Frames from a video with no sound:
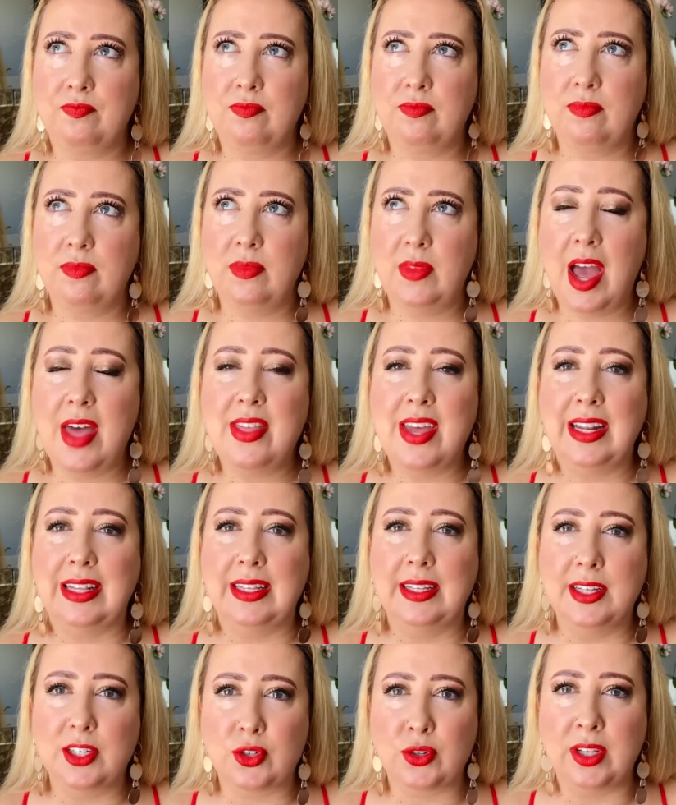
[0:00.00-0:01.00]
And then
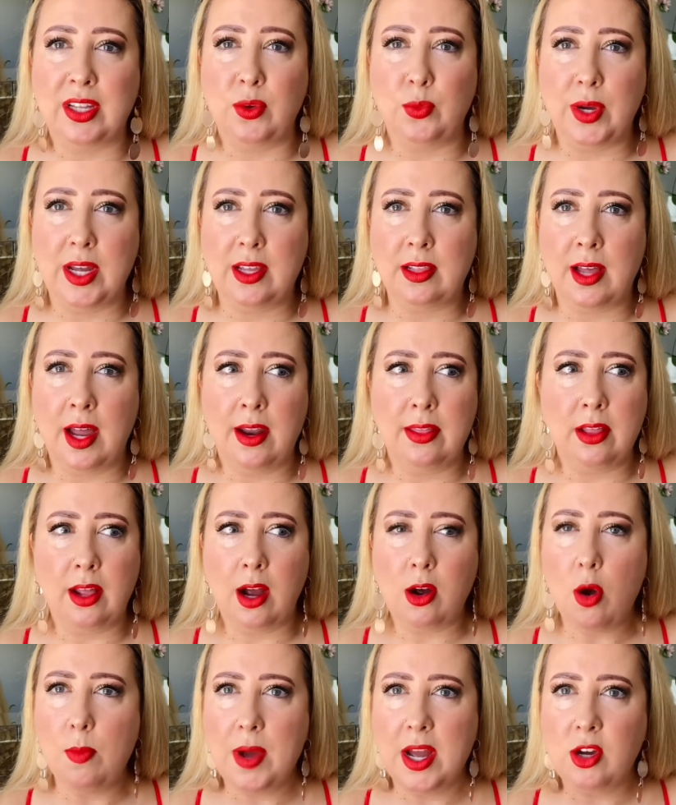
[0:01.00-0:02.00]
literally a week later, like,
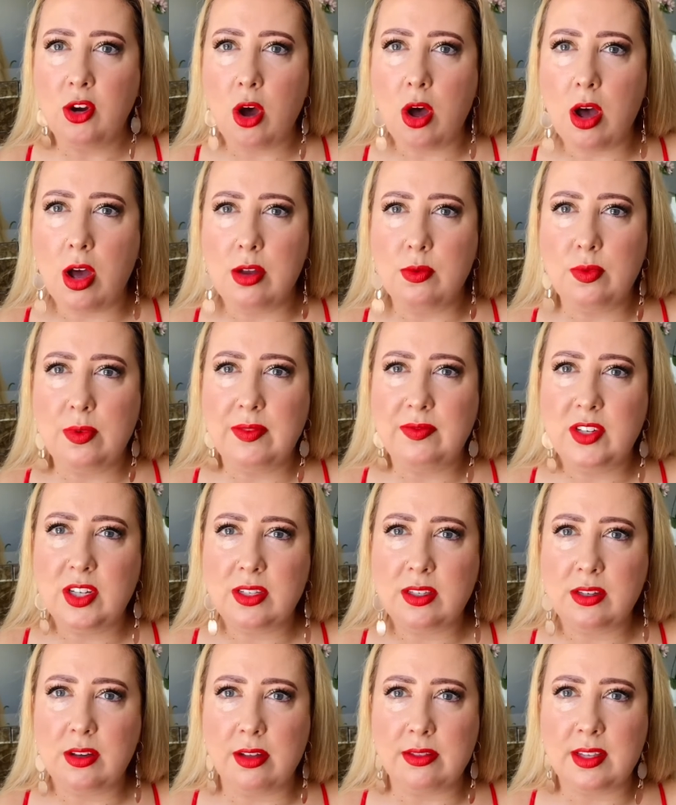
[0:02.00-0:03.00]
oh my God, we've just
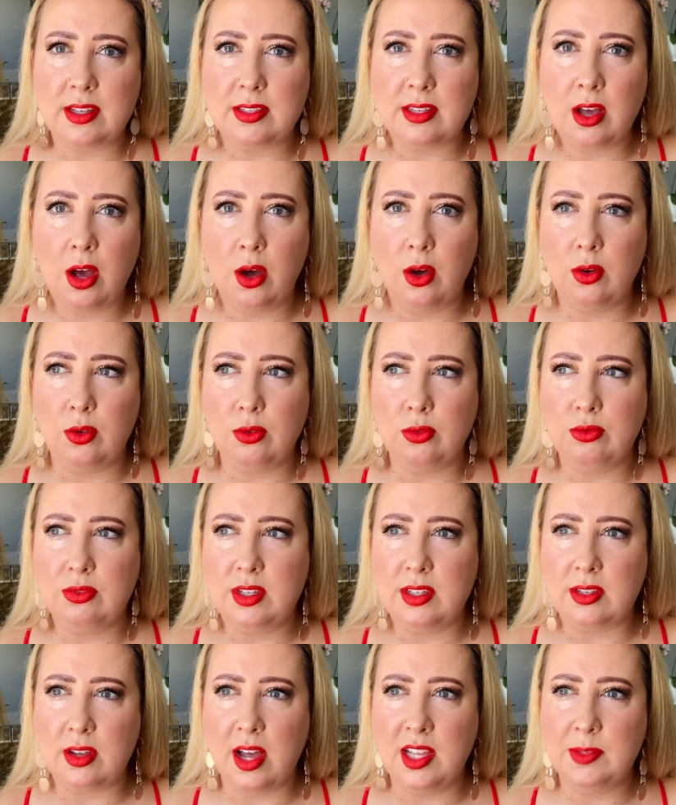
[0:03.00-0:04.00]
got this whole
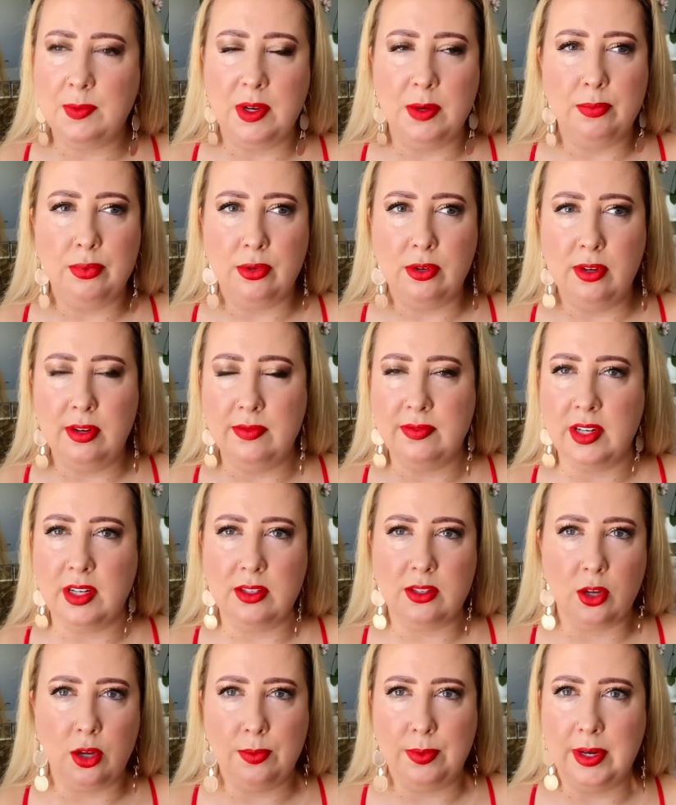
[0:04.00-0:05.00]
design's been approved and it's
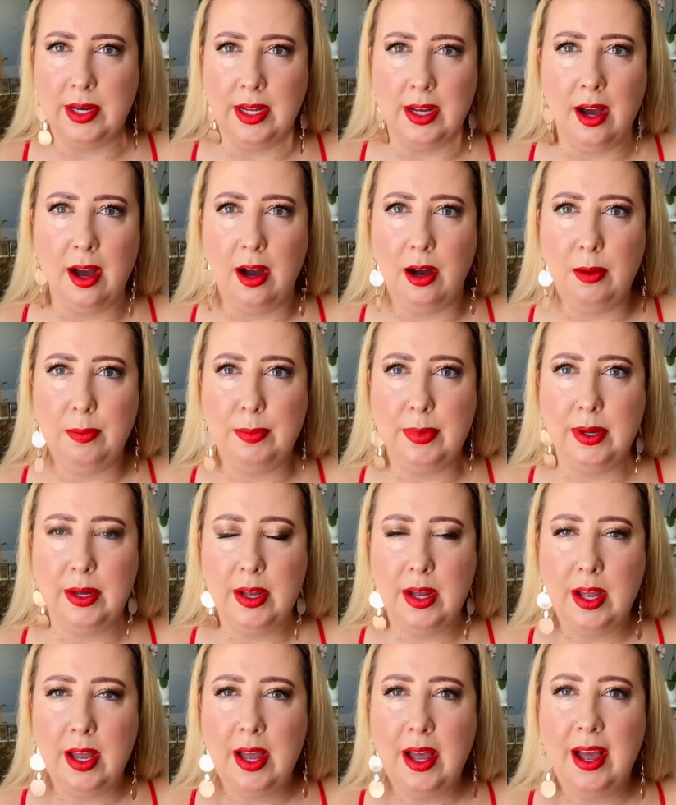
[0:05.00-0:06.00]
opening up.
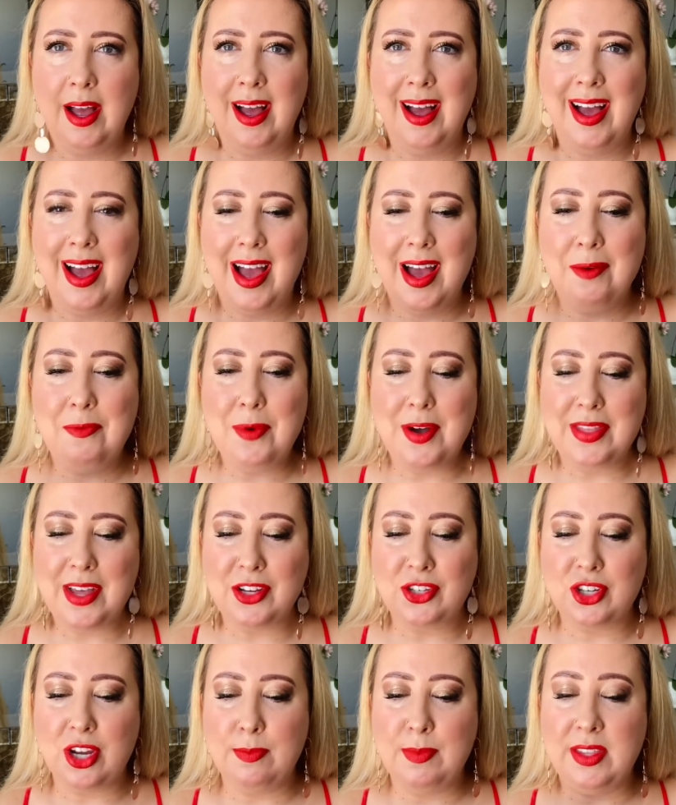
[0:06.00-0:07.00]
And when they
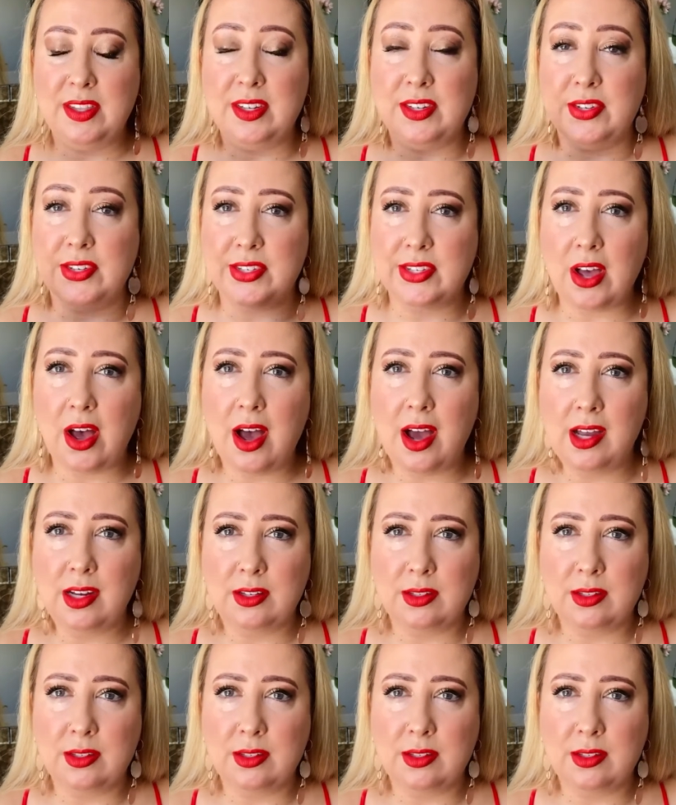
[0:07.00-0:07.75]
showed me the design, because it was